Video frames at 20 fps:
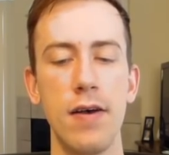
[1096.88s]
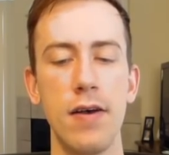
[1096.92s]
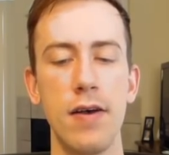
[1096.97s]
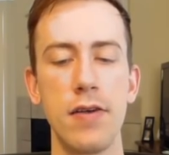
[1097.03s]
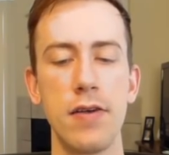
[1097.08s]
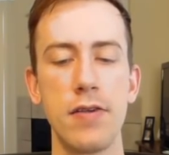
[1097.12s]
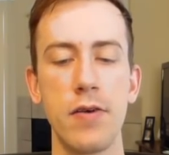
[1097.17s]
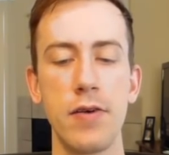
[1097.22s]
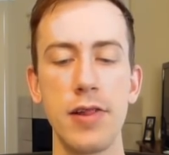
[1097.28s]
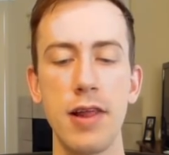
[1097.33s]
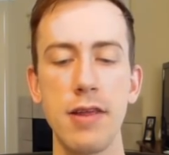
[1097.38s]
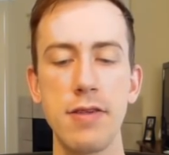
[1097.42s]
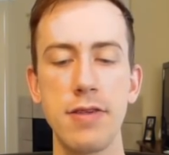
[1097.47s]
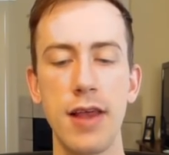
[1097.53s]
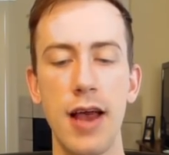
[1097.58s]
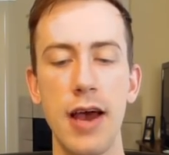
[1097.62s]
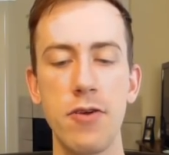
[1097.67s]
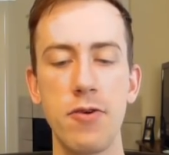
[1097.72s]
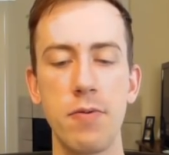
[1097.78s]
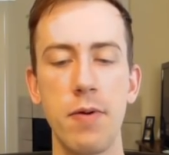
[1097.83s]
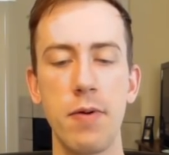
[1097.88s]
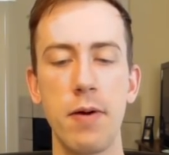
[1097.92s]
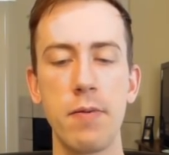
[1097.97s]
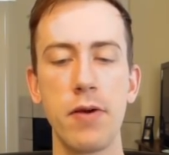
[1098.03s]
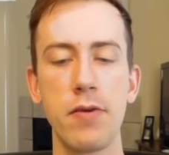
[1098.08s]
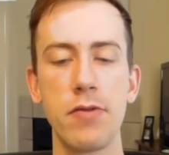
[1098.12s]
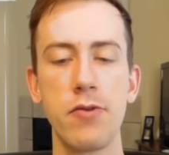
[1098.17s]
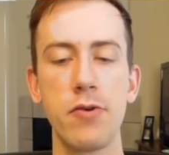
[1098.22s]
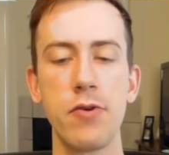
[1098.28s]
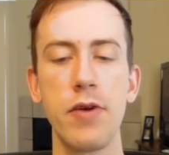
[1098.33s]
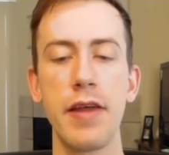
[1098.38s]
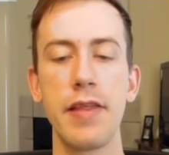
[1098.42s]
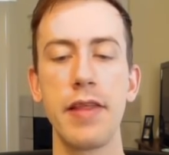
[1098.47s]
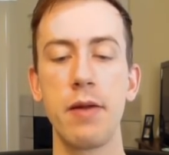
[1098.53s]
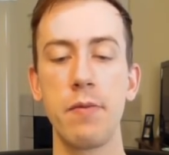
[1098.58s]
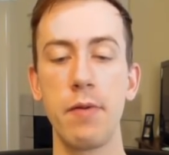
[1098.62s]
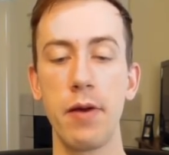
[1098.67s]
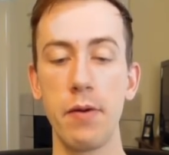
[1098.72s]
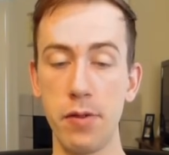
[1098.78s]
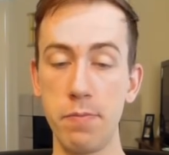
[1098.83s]
So he lets the Hydro Pump go through, and then
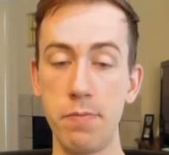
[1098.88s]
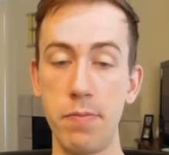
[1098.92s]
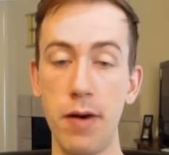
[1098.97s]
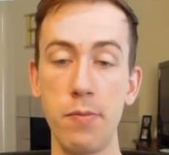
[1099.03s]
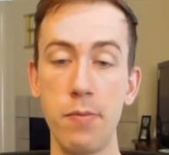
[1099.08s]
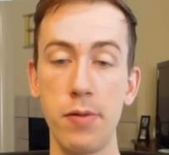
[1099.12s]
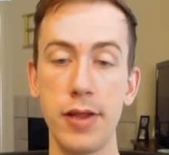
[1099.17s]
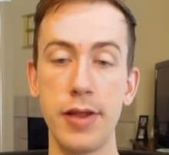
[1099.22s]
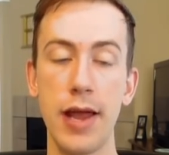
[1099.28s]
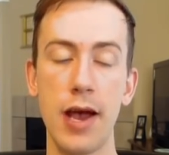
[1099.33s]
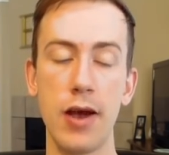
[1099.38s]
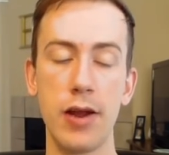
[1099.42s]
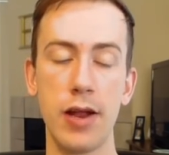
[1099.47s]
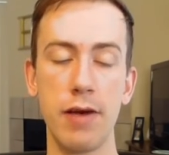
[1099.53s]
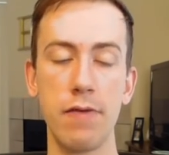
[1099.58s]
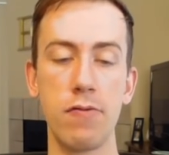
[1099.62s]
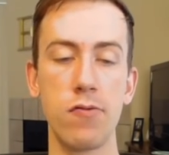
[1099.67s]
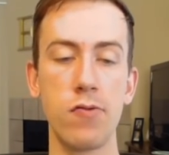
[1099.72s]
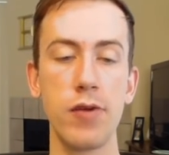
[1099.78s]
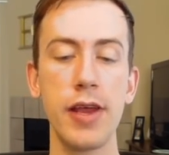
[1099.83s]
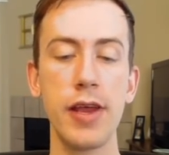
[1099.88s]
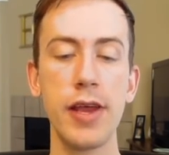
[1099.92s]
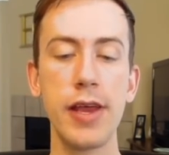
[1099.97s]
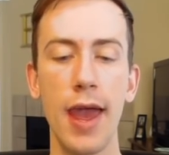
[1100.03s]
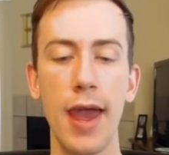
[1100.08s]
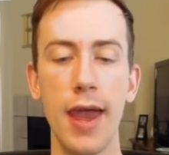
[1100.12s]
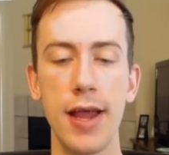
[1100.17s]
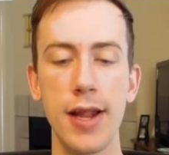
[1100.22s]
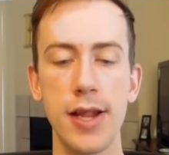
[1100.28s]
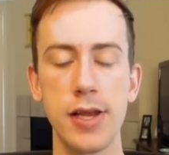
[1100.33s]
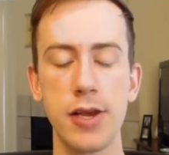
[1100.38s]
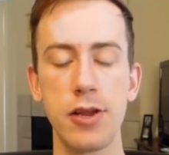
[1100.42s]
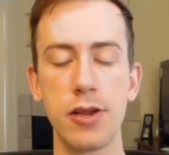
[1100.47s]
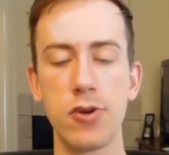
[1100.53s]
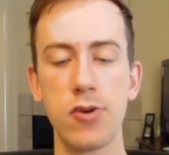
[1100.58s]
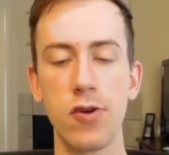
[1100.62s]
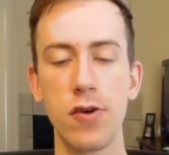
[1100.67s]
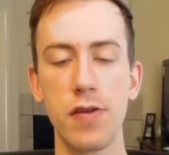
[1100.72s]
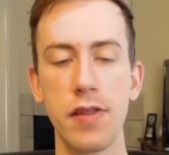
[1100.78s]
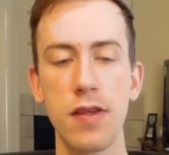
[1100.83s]
I'm able to bubble it down. I've regained
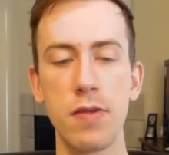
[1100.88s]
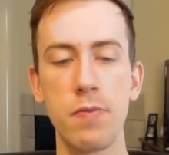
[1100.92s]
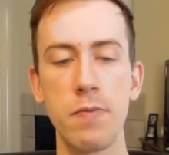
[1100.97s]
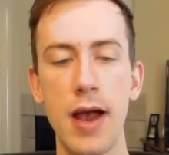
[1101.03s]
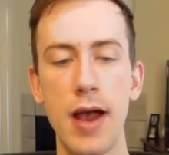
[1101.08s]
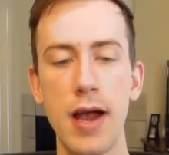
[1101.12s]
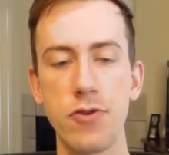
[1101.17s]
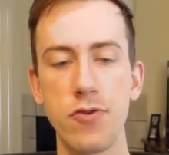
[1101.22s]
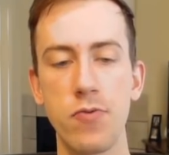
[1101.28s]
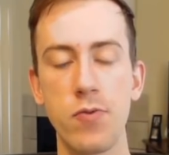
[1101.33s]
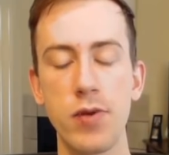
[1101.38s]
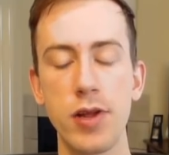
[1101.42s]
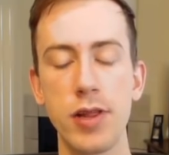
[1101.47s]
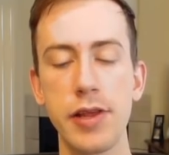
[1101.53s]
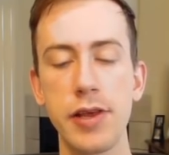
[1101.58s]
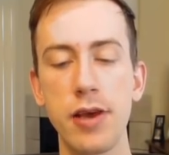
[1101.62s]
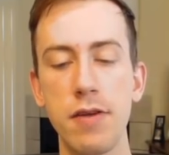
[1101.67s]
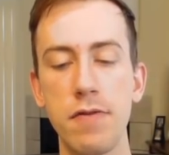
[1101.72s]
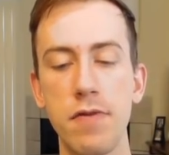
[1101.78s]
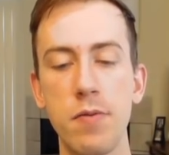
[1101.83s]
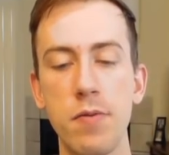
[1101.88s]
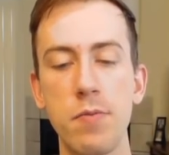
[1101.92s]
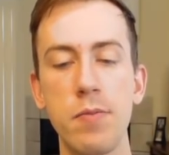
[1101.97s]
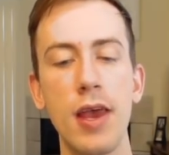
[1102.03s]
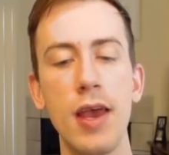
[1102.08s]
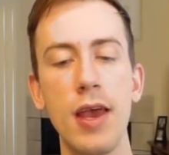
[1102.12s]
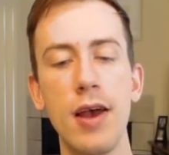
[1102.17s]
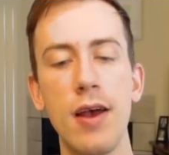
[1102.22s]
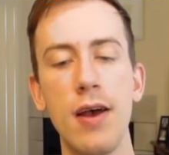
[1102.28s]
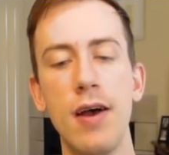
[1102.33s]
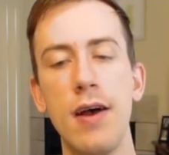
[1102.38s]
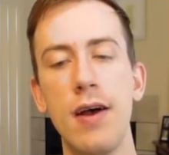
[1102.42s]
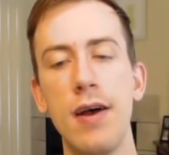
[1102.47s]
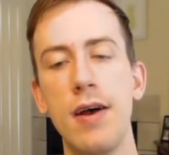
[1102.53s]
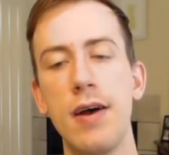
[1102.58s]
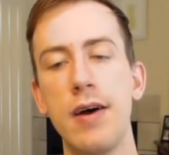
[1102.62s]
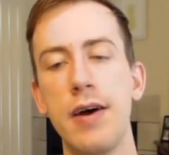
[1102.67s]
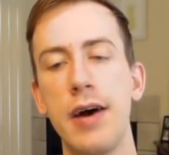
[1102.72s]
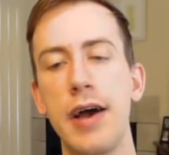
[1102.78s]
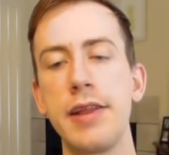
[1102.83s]
control of this match. Really good for me.
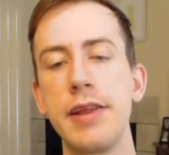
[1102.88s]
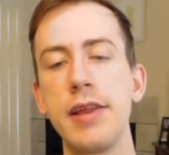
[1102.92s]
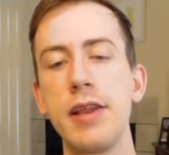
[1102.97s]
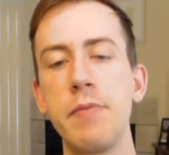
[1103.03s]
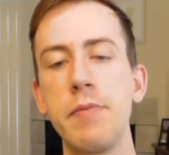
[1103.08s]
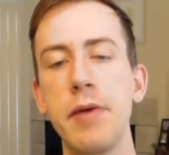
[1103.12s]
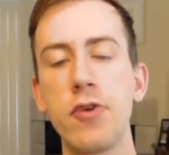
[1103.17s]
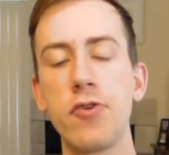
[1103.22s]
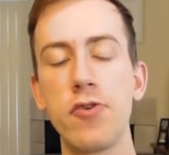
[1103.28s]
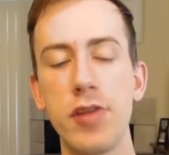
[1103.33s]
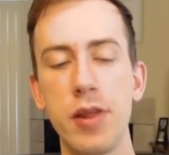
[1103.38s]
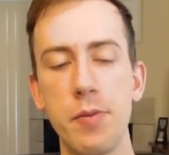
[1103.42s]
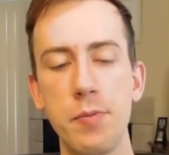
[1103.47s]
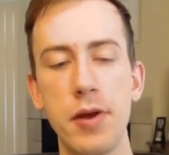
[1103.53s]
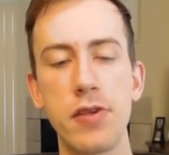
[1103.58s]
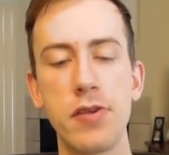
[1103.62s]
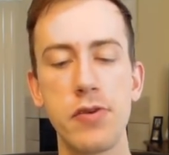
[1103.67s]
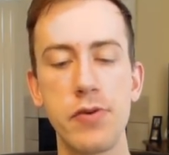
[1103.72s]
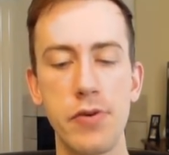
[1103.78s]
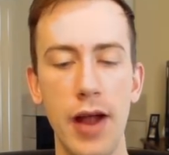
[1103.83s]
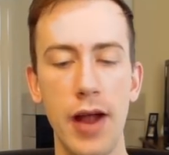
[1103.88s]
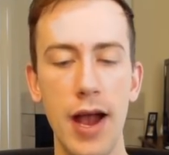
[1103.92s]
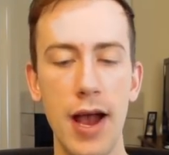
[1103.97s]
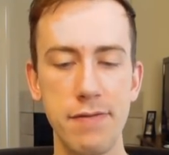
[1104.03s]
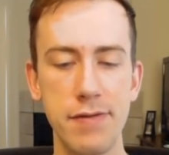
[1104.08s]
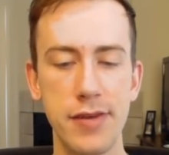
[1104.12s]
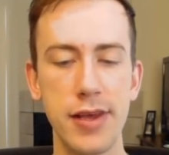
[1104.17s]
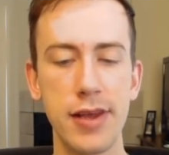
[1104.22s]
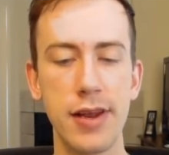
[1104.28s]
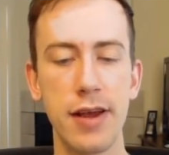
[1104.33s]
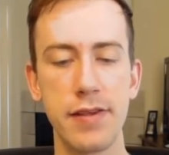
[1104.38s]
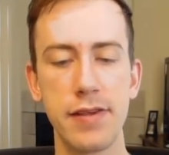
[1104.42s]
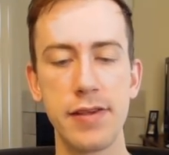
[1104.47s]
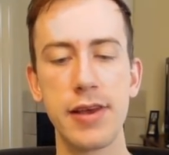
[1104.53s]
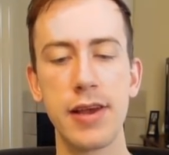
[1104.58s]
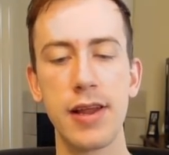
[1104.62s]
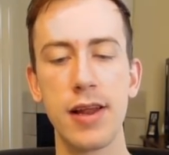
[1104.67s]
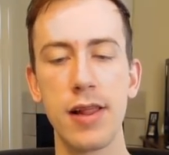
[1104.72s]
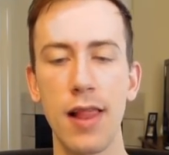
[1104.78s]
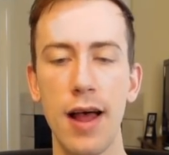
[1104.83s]
I need to make sure that my Scrafty doesn't
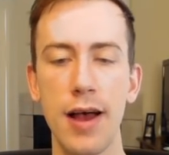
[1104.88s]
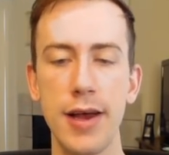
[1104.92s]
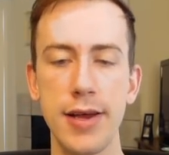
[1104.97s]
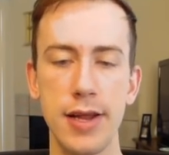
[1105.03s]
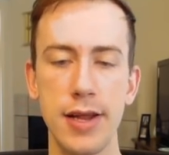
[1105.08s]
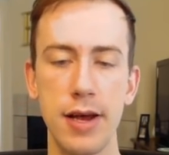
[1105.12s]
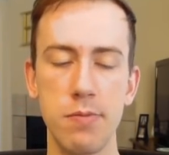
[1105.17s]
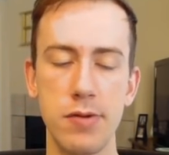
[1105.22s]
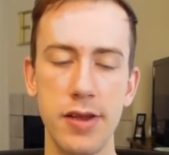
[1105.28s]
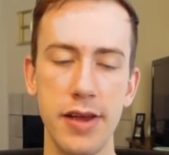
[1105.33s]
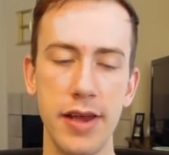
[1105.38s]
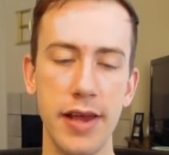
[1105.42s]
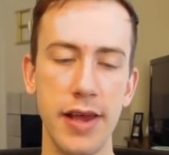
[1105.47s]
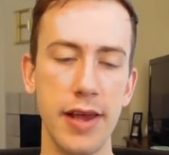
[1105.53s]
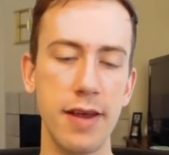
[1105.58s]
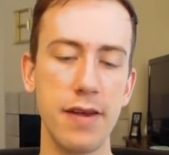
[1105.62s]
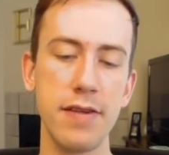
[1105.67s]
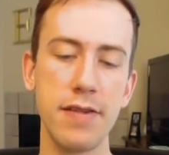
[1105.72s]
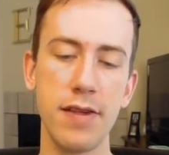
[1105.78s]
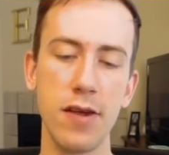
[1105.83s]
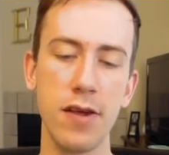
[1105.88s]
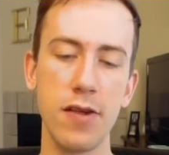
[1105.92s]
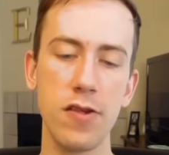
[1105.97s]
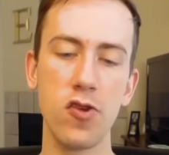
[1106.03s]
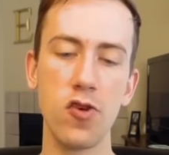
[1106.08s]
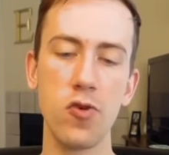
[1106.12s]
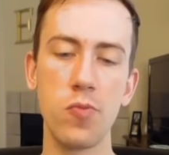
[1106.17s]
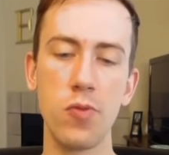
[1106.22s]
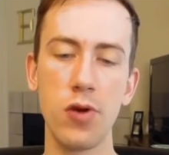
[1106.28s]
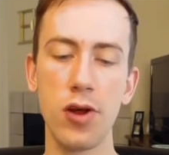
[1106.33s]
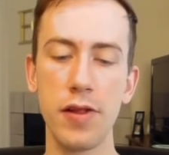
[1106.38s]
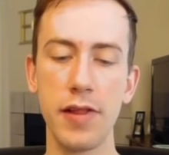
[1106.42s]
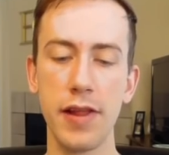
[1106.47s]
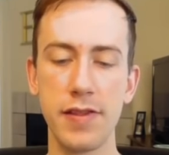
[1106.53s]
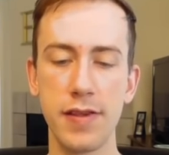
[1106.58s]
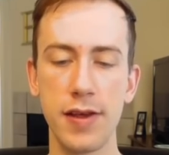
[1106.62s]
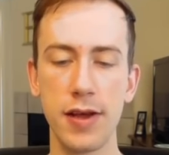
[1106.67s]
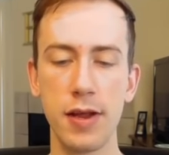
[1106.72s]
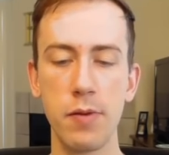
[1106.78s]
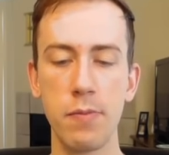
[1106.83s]
get aligned up to his Azumarill.
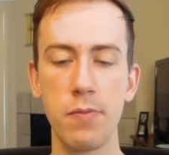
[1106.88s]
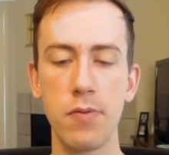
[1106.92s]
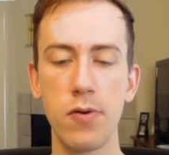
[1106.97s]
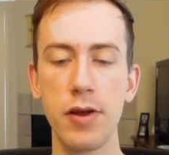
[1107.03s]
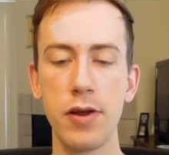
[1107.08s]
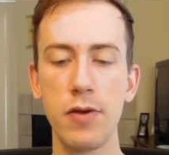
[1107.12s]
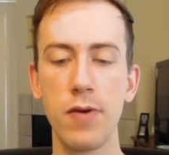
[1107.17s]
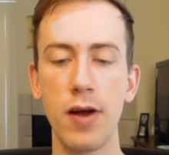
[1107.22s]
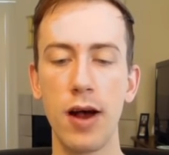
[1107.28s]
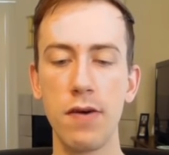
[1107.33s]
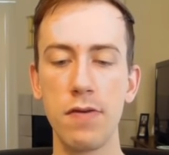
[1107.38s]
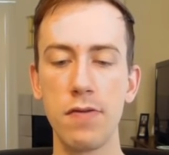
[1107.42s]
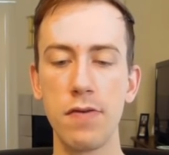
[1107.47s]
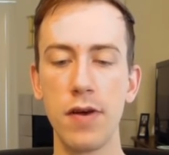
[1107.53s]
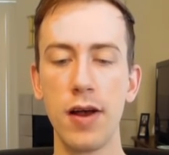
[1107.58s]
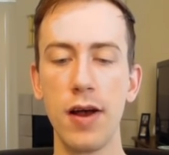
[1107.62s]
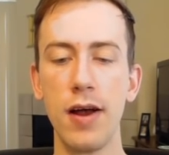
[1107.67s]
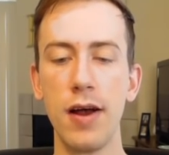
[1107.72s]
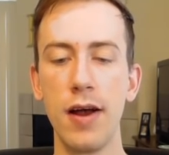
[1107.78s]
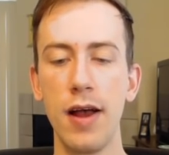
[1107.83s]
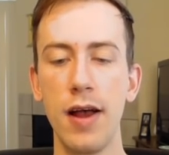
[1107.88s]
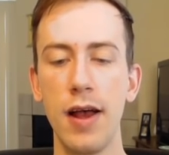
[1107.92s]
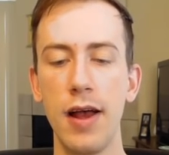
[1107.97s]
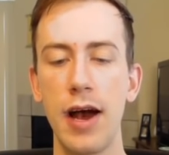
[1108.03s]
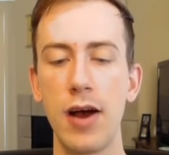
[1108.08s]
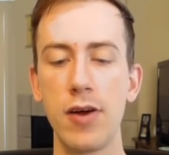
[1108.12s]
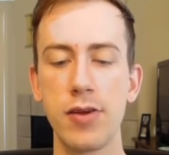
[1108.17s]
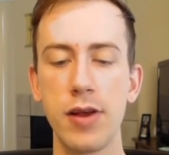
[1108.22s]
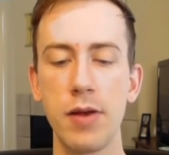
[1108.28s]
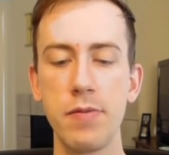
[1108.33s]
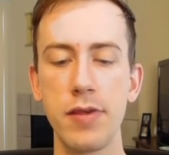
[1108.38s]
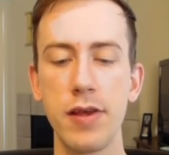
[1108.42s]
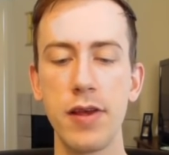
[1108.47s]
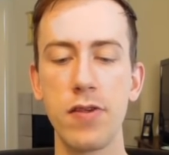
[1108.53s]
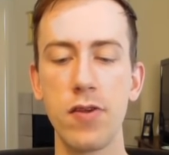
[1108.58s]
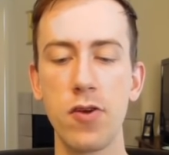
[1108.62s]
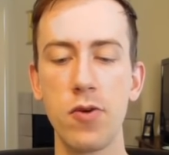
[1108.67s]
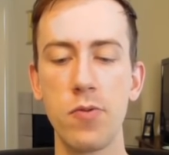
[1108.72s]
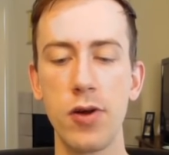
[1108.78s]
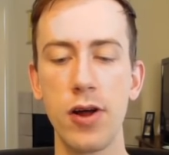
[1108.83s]
That's going to be pretty rough. Out comes the
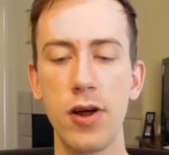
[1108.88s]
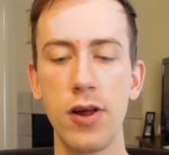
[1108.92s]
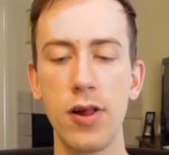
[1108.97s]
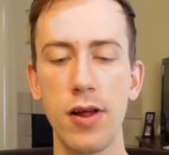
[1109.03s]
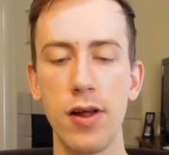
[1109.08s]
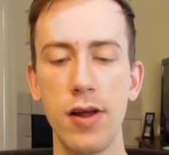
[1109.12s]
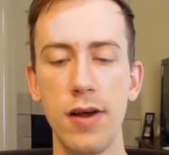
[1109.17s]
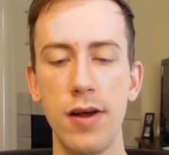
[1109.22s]
Azumarill.